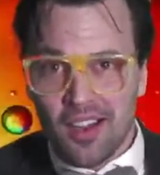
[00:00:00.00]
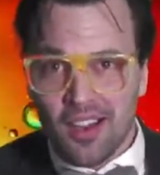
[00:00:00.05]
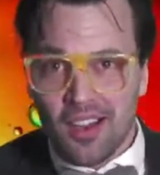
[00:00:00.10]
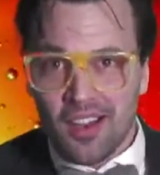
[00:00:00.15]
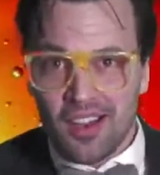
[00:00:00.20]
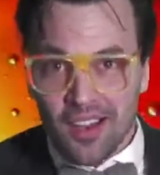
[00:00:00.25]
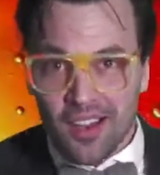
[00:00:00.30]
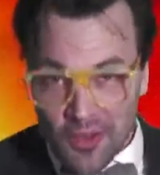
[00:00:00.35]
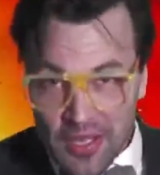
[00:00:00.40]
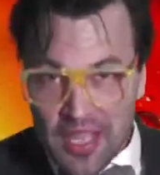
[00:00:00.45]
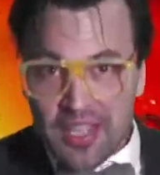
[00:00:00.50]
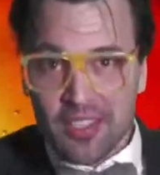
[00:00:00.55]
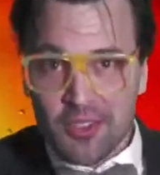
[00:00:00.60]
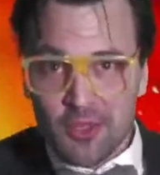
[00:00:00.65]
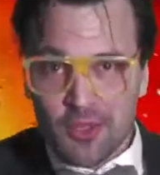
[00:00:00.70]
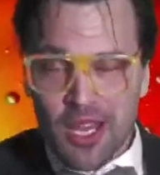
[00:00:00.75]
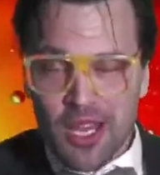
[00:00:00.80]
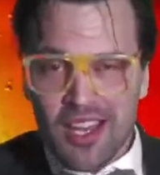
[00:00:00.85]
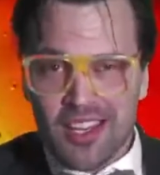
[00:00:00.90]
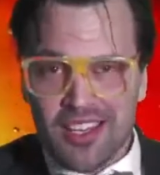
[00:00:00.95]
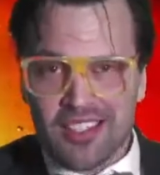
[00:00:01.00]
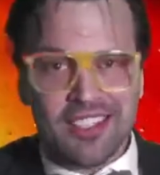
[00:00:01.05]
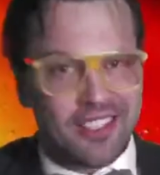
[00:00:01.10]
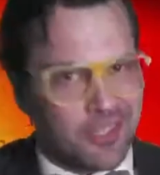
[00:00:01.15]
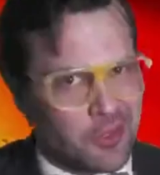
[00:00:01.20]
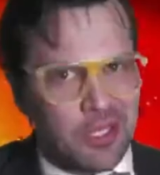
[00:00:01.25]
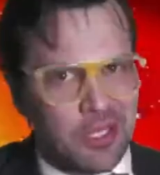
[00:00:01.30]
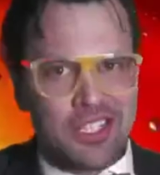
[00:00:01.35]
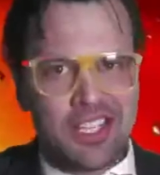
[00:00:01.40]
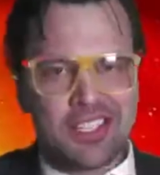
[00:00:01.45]
Okay, you got it?
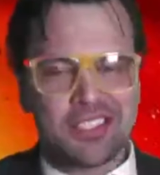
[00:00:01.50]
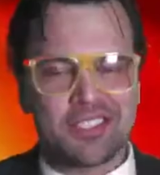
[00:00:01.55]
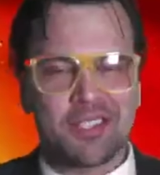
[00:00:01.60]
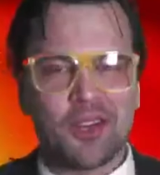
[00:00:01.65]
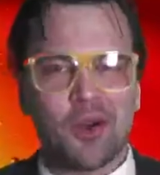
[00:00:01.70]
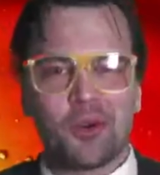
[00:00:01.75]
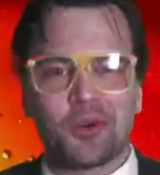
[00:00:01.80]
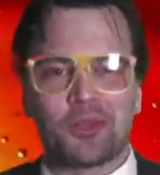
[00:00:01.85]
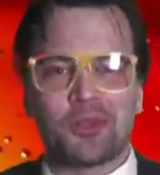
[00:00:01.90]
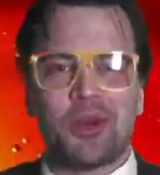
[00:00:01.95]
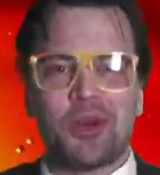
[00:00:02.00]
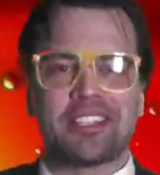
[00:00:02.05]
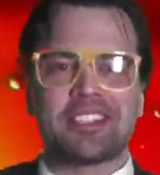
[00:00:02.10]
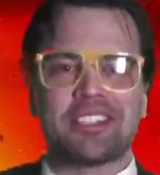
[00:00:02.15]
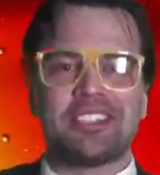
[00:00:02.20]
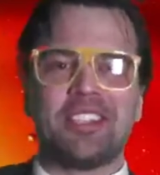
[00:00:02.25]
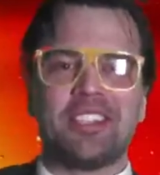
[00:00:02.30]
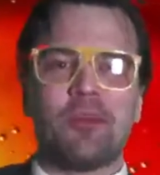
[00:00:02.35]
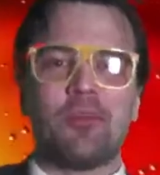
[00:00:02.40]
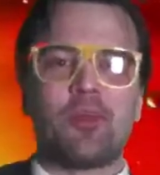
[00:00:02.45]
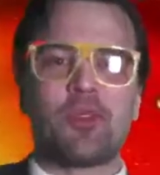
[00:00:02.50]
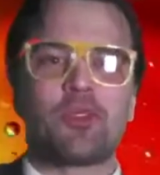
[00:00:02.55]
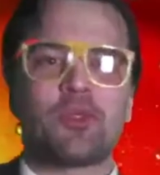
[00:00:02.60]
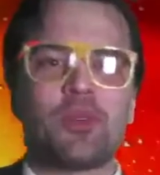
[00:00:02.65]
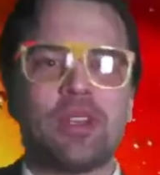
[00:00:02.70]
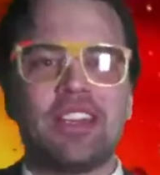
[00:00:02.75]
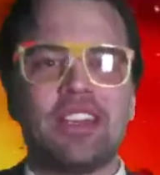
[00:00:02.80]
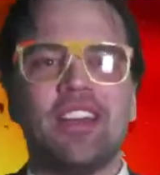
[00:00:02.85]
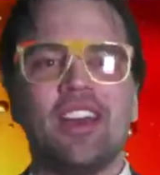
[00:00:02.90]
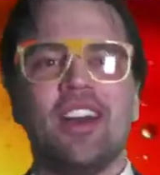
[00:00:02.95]
Well, let's go. Question number
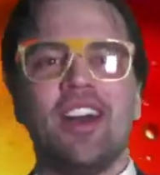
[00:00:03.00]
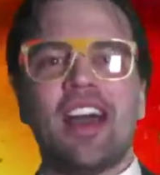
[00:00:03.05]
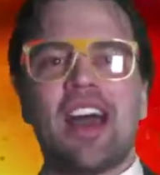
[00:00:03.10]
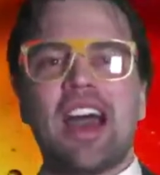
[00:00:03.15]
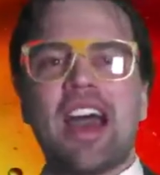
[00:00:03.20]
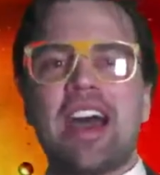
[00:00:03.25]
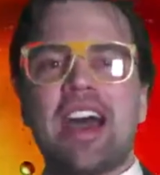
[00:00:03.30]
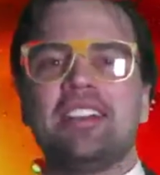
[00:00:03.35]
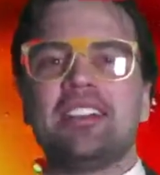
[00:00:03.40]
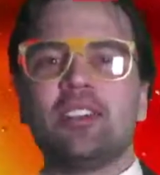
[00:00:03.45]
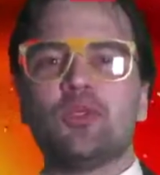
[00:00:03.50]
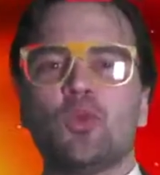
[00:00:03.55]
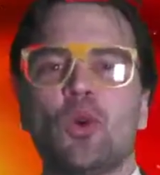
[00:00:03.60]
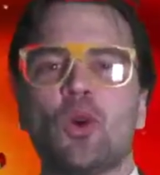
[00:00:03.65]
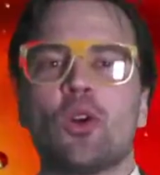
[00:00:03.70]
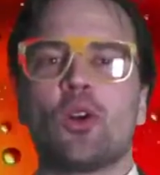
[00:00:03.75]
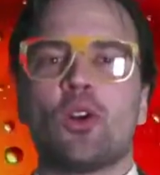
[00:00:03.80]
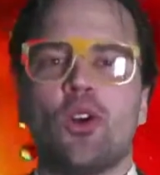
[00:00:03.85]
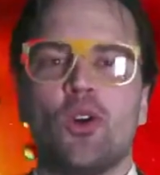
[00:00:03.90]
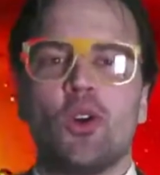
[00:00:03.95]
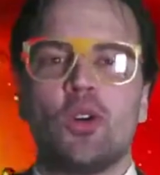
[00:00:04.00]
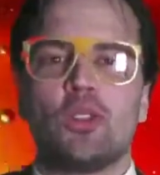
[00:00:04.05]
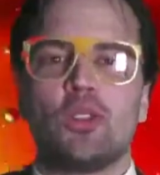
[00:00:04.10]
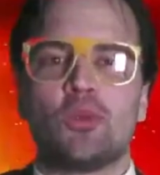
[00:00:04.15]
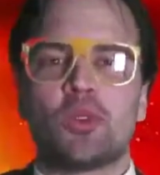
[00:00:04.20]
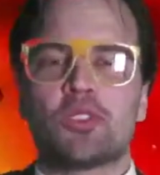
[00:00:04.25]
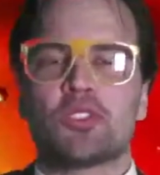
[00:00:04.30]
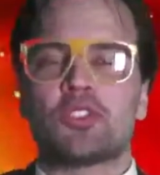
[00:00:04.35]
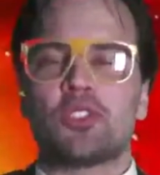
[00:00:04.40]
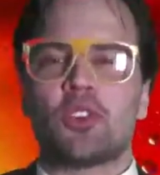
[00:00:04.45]
3. Andy Warhol
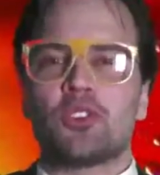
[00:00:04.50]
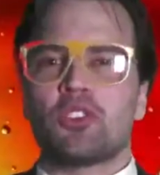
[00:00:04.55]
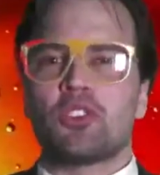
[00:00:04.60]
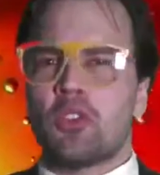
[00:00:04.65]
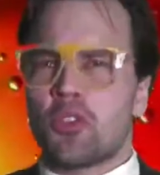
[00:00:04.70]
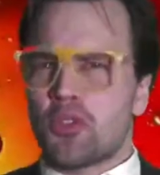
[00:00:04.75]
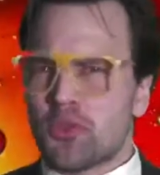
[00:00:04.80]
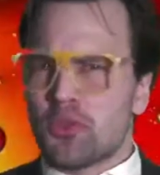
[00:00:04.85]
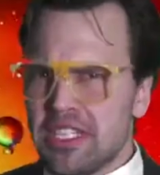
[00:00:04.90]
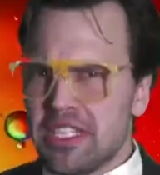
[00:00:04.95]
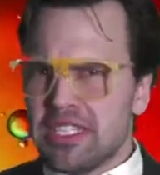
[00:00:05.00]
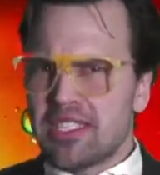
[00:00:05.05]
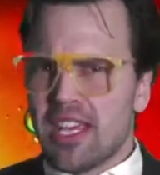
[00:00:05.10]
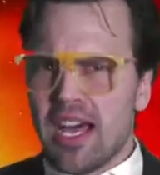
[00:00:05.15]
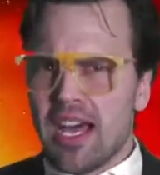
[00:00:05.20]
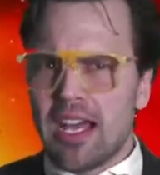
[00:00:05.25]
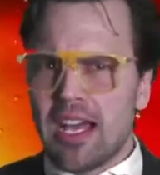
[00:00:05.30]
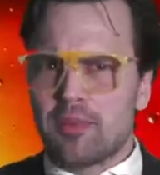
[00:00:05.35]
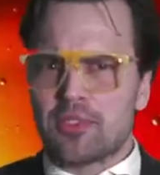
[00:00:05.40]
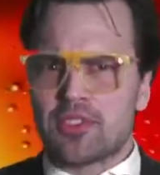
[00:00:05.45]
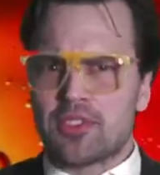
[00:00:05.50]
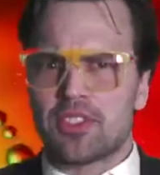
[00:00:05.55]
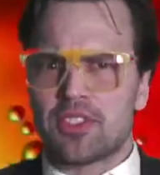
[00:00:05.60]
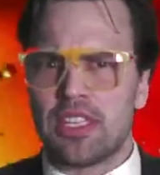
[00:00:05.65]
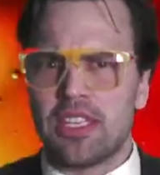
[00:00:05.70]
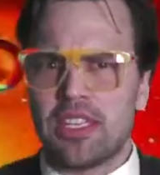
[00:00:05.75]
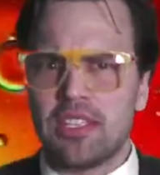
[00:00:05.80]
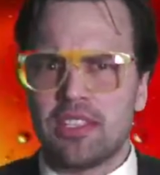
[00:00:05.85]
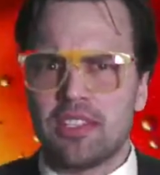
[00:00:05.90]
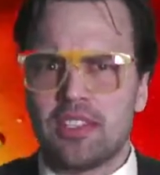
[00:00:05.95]
was shot 3 times
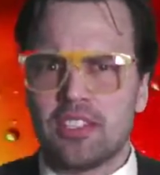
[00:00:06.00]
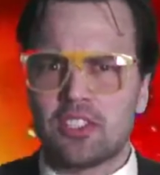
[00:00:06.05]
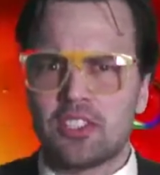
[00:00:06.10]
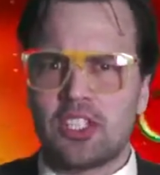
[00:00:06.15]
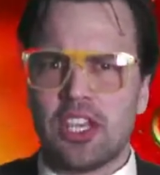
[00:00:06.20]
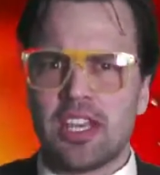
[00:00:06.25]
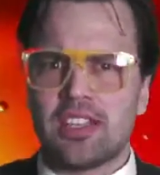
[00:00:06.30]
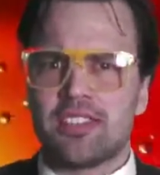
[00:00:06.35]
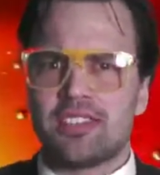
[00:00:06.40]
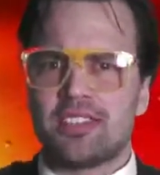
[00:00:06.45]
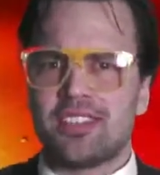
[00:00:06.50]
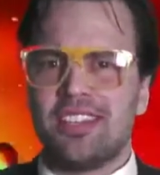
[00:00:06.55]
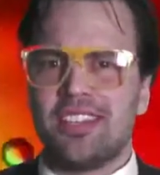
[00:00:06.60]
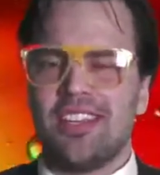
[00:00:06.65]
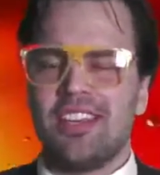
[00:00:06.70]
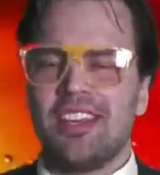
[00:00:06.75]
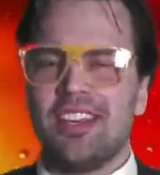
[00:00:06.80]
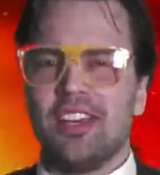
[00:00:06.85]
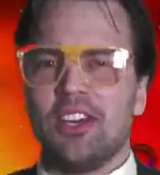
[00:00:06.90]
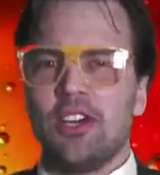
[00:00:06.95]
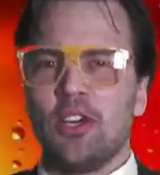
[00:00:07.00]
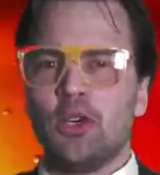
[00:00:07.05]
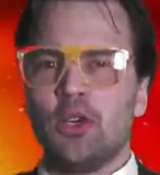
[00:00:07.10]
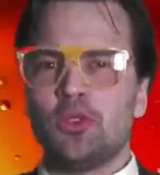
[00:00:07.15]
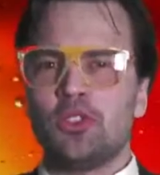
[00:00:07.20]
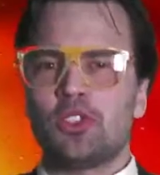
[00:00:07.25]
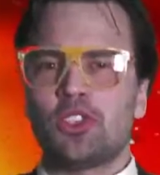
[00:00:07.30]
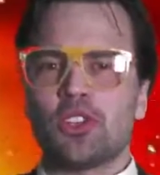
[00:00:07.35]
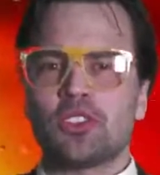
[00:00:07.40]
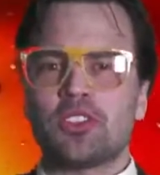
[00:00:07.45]
in the chest. Who
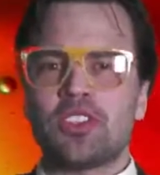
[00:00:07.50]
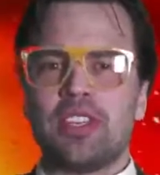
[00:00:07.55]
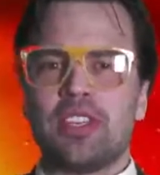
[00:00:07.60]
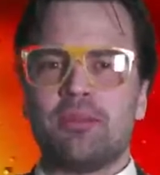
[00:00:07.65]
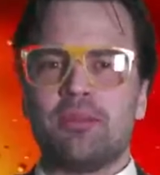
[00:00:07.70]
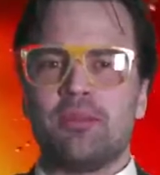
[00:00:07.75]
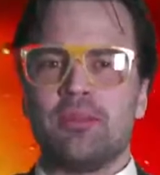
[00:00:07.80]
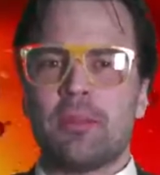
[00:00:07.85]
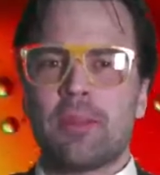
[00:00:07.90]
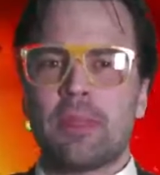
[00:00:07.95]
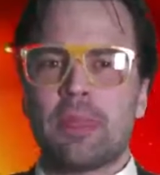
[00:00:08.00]
shot him?